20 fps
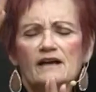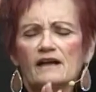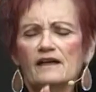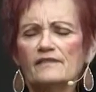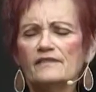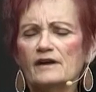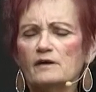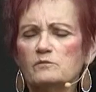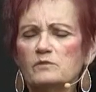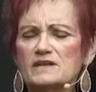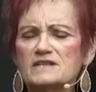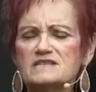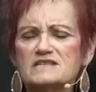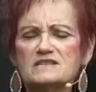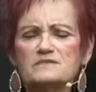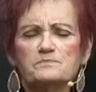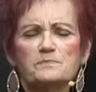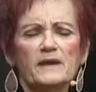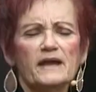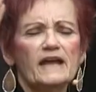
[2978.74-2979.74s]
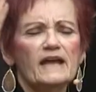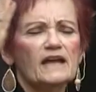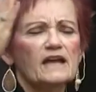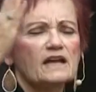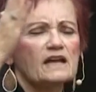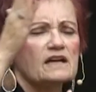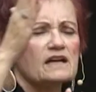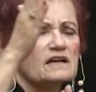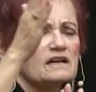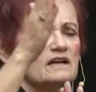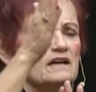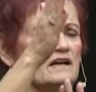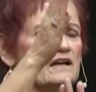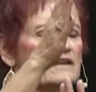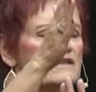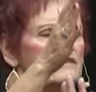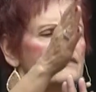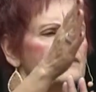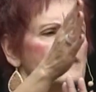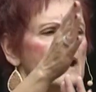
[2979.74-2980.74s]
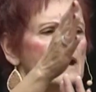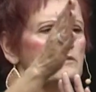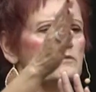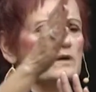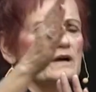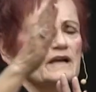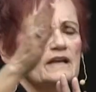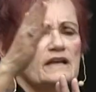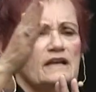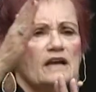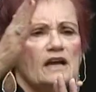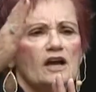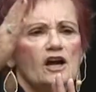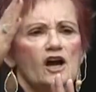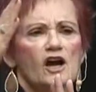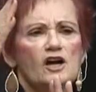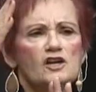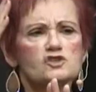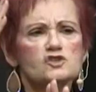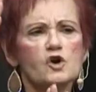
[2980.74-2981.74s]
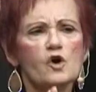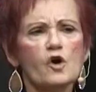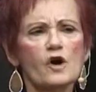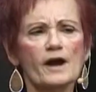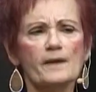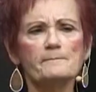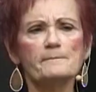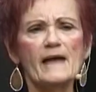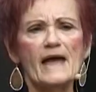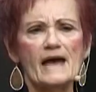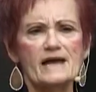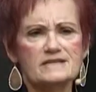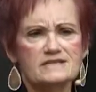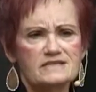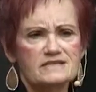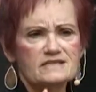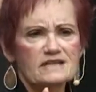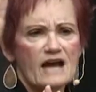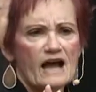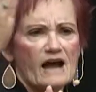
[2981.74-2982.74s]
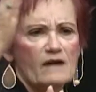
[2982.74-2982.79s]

that would speak, that would torment.